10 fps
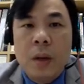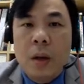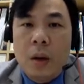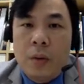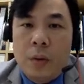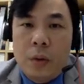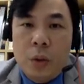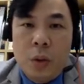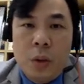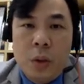for
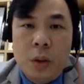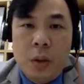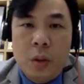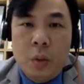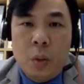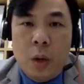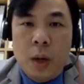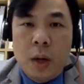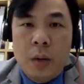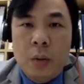sure the
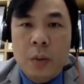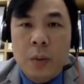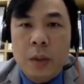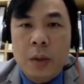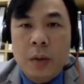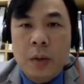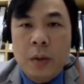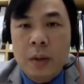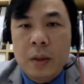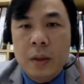y will be greater
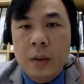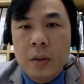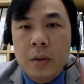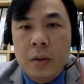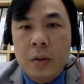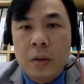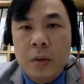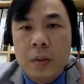than 0 here.